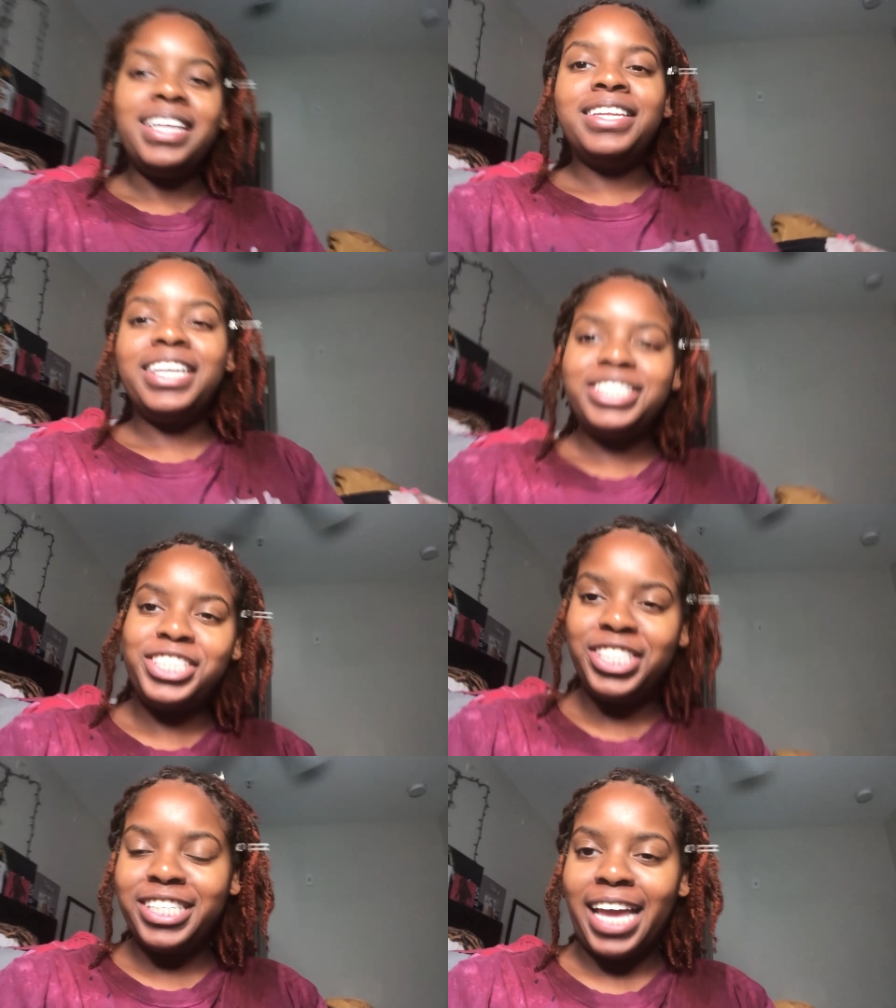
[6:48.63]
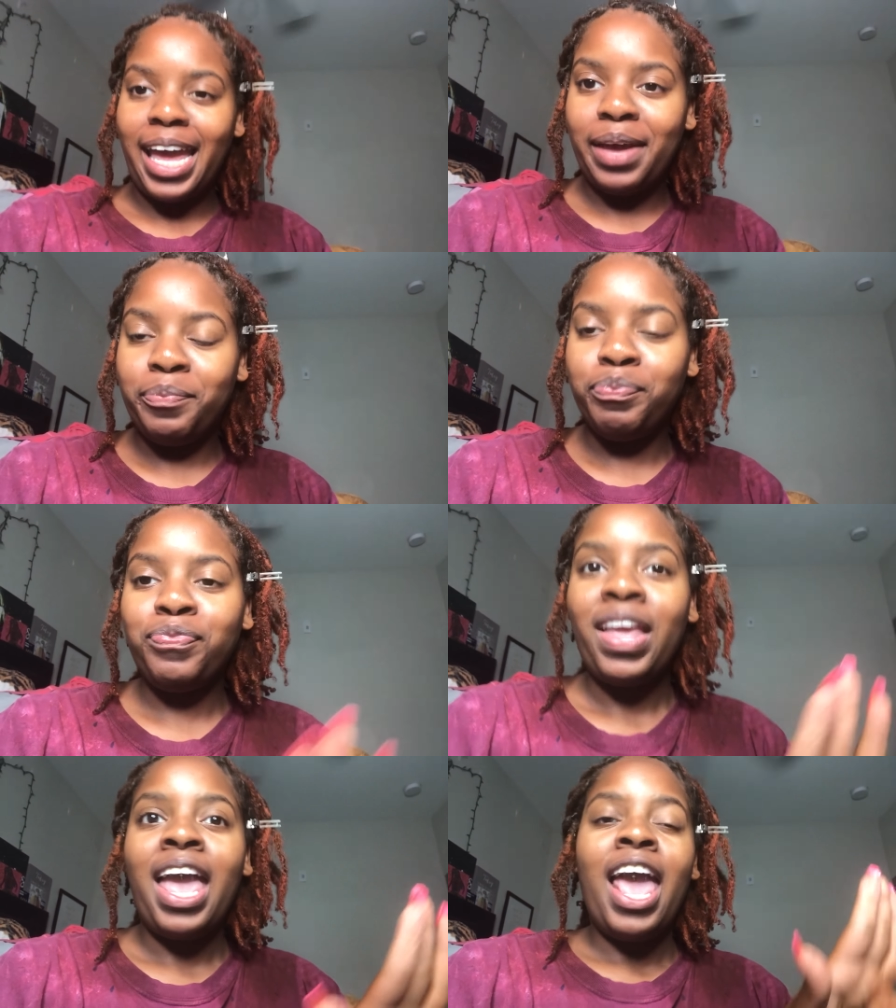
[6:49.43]
let's just say
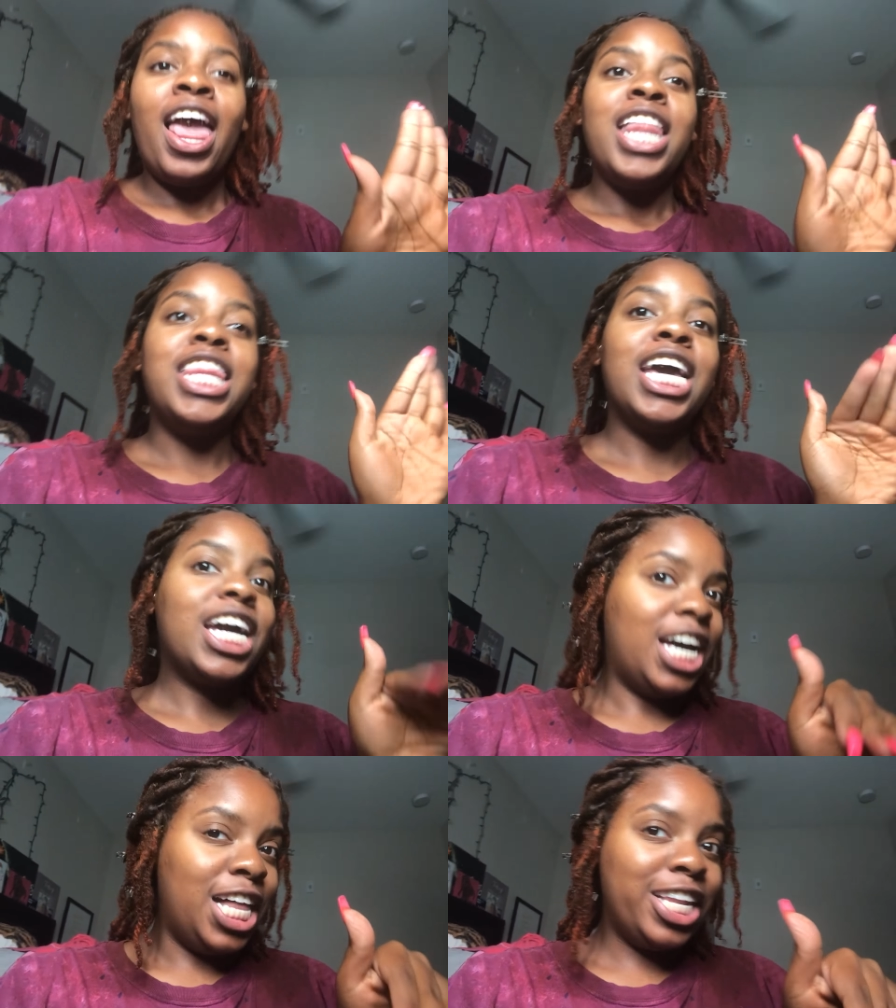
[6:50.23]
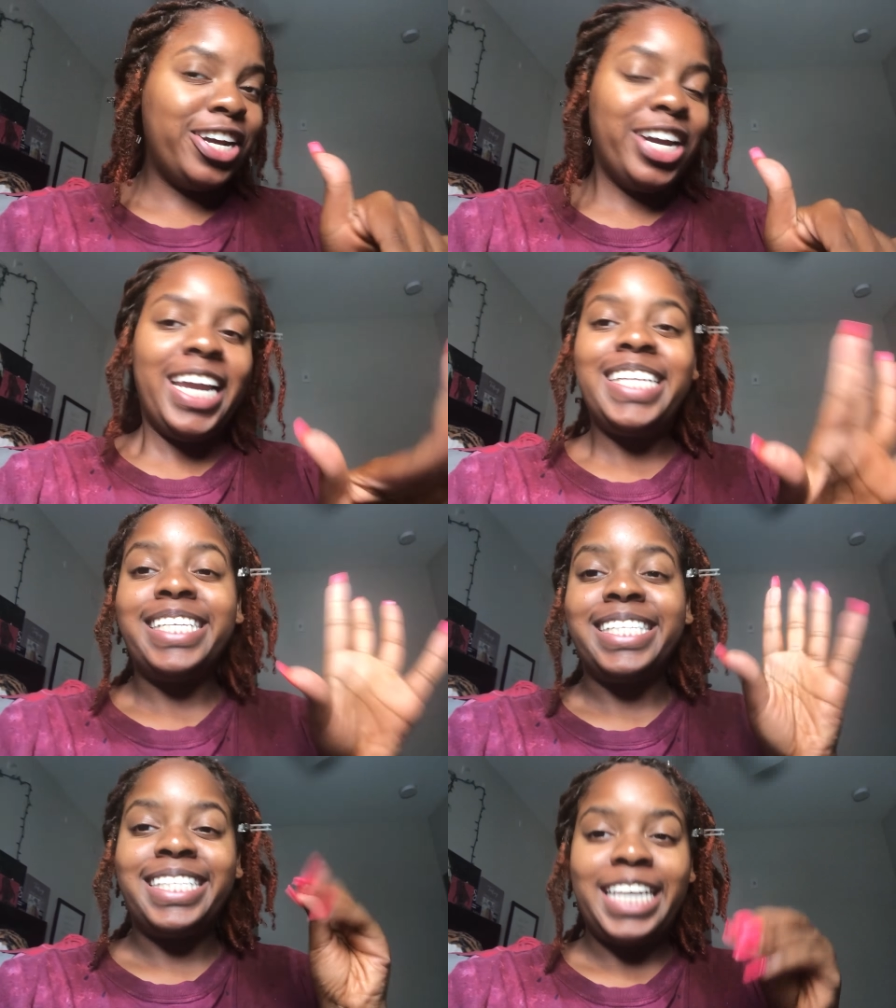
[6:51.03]
the color
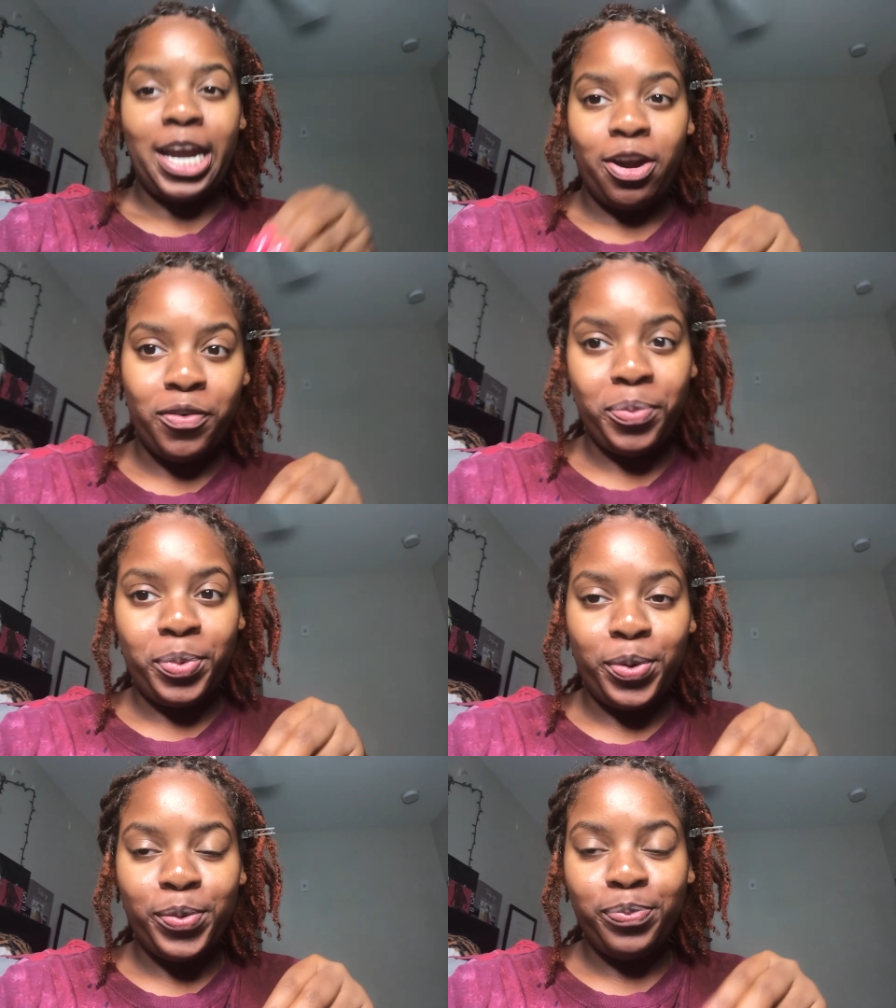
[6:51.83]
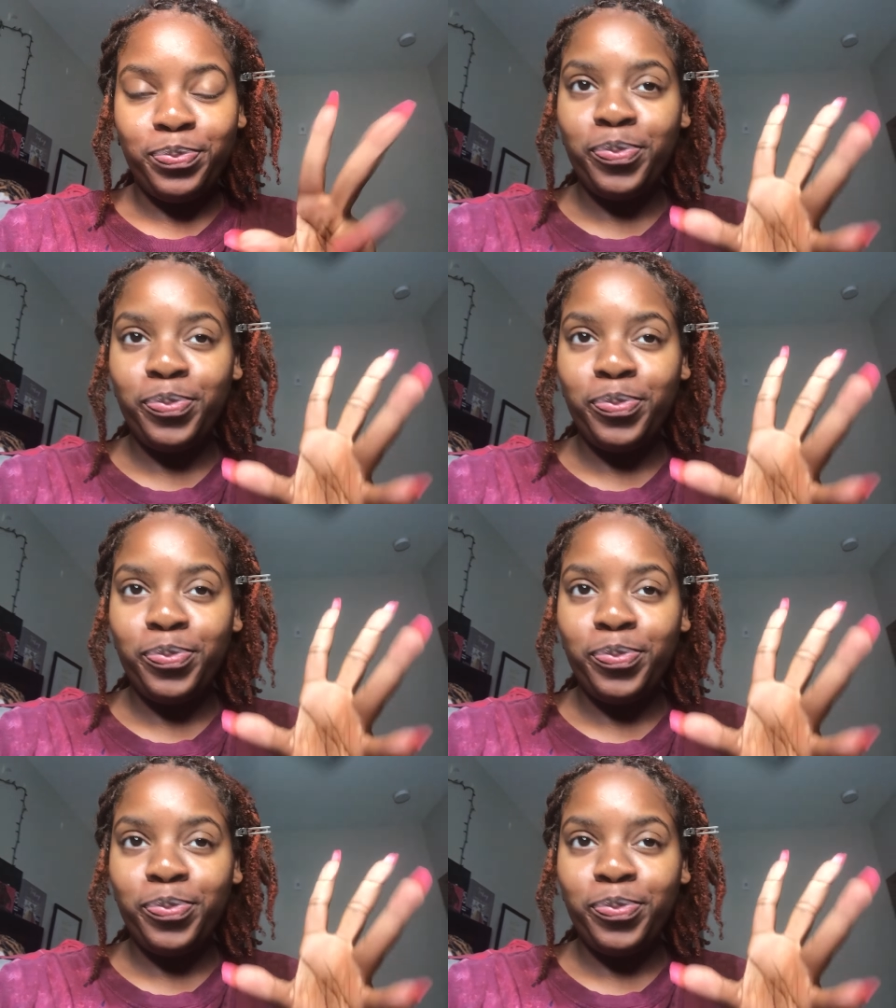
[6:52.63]
isn't terrible,